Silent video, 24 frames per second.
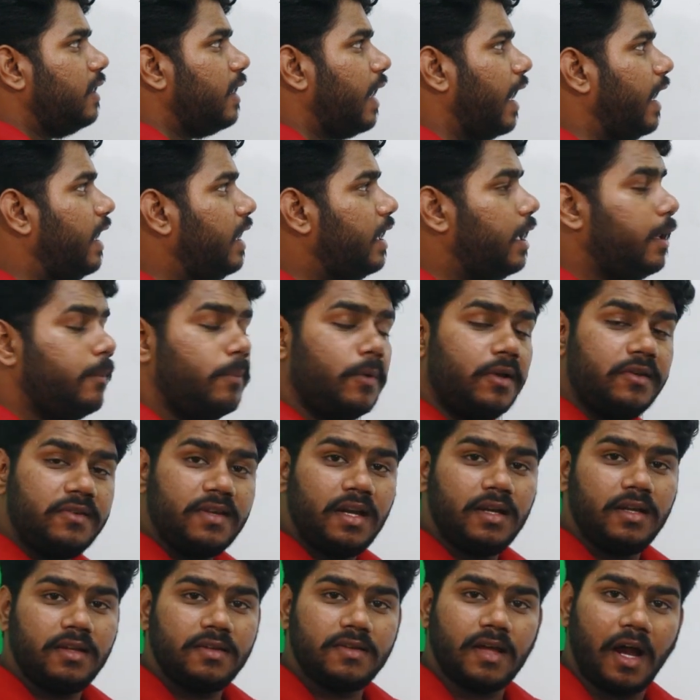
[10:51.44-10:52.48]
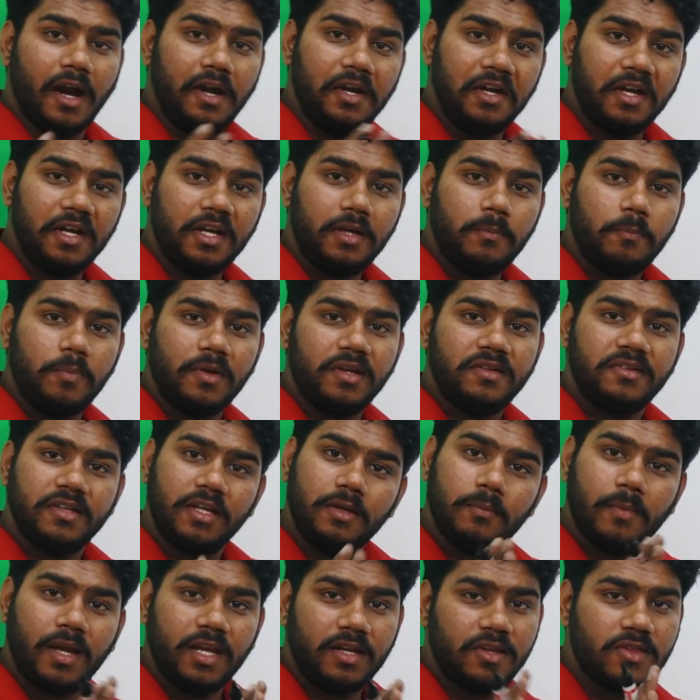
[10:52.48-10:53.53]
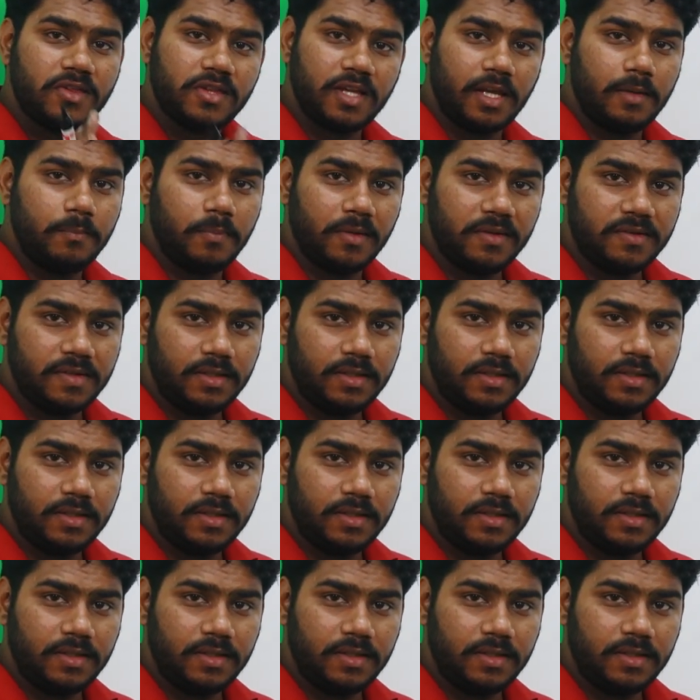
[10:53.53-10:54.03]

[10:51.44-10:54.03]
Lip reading: 90% is 100% minus 10%?